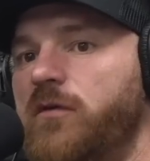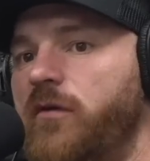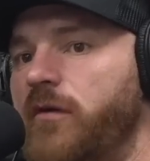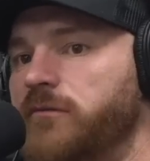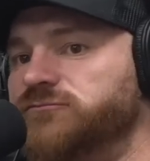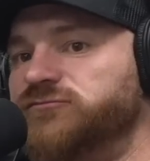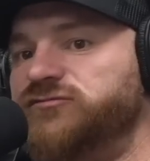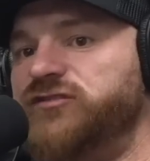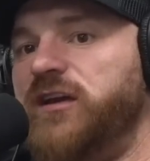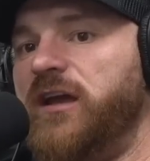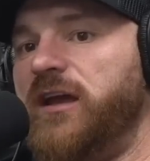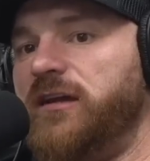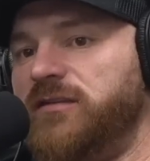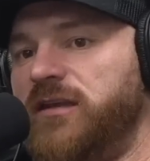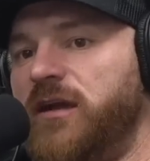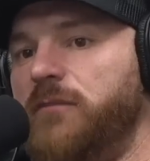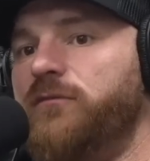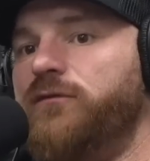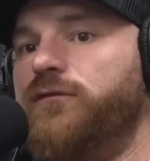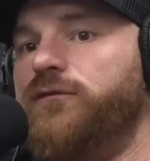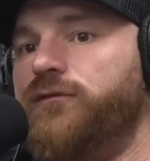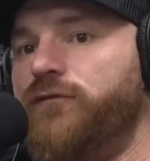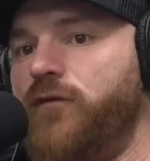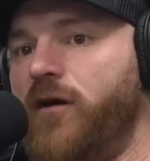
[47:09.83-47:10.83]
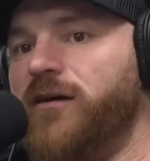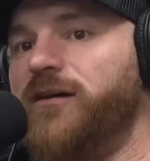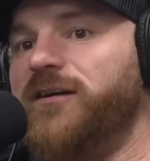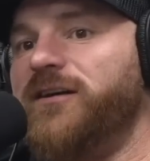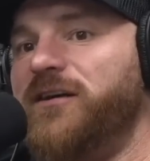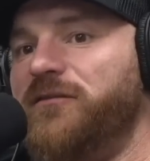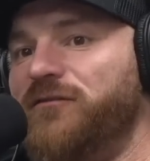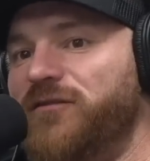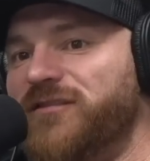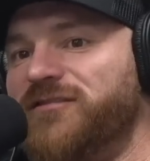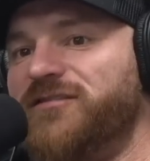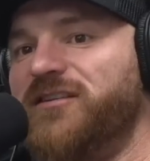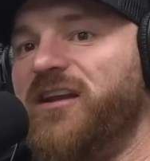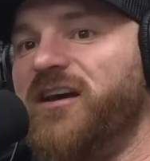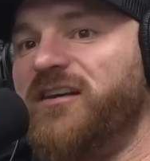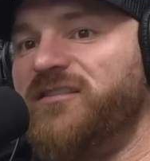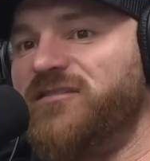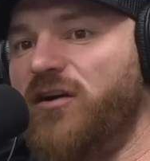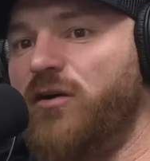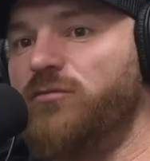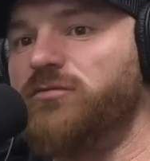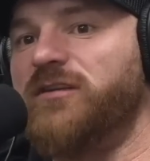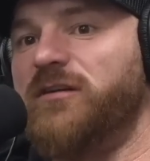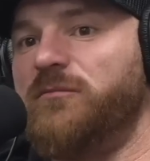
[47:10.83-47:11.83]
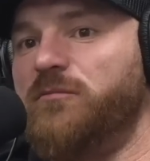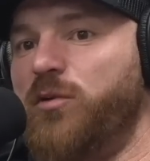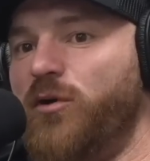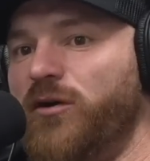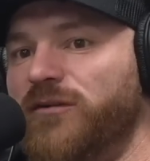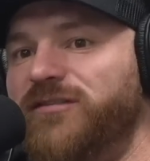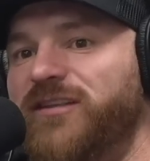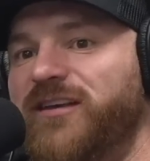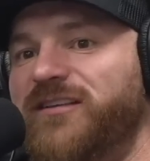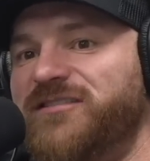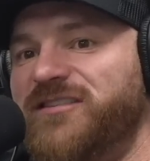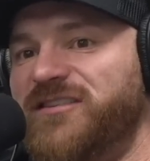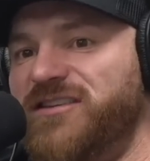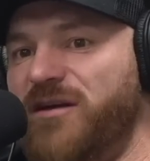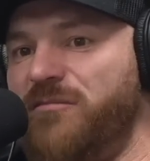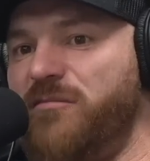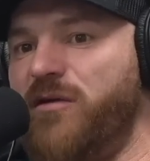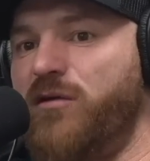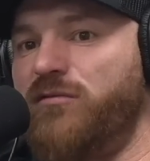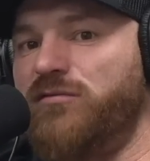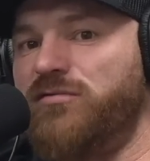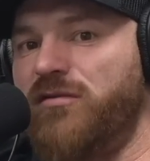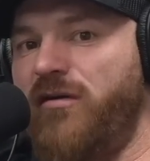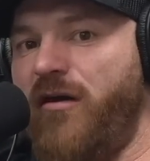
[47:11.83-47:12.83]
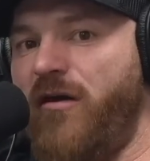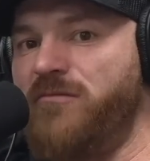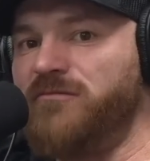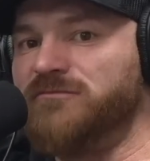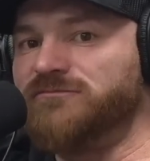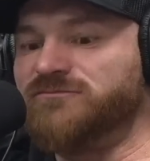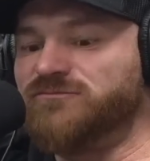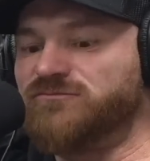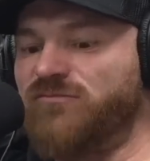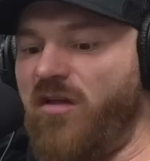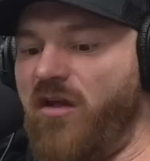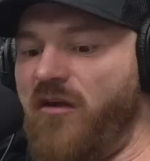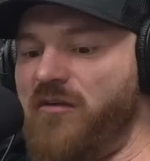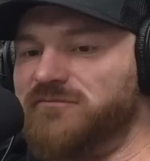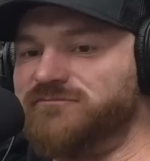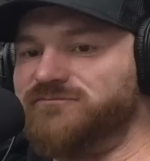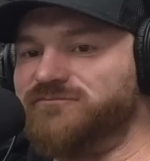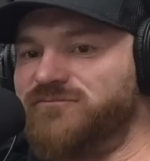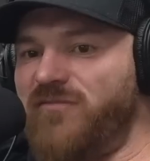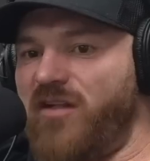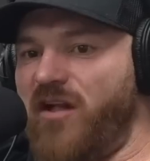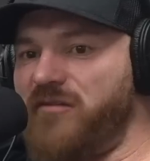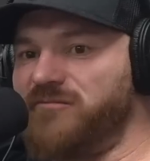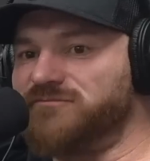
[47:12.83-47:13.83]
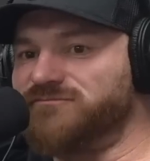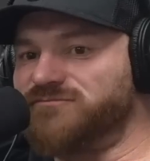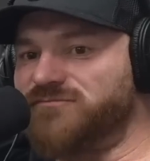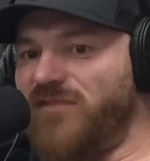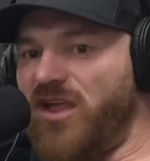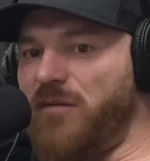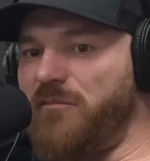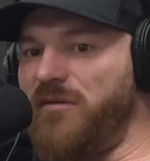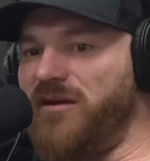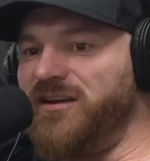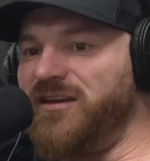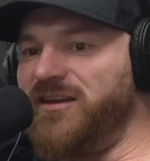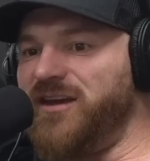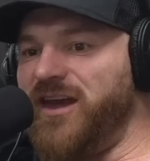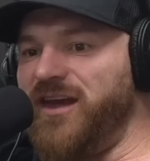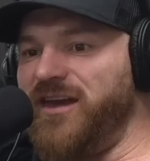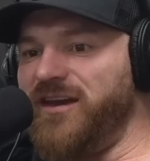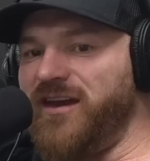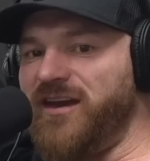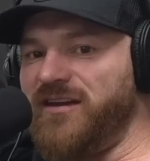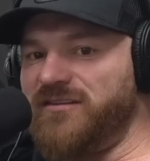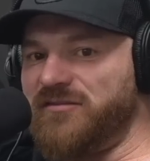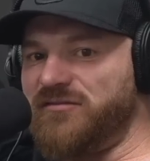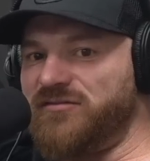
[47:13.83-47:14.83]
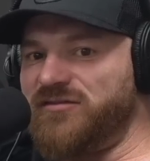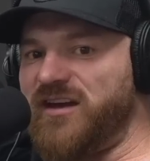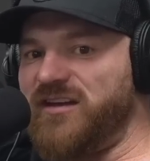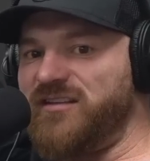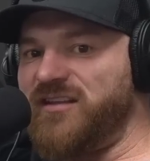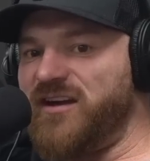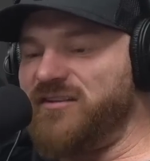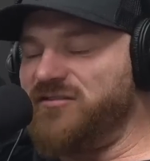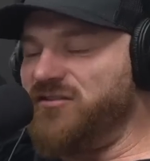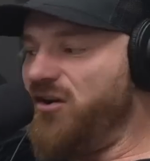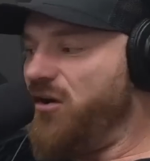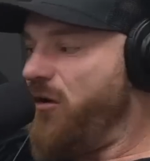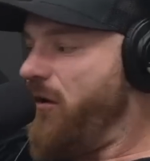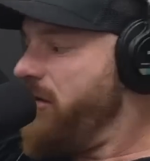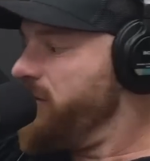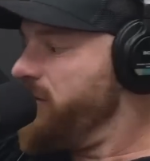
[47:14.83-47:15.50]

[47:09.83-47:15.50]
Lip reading: Take them fucking Invisaligns out and put this in your mouth. How many gay guys have said that to you?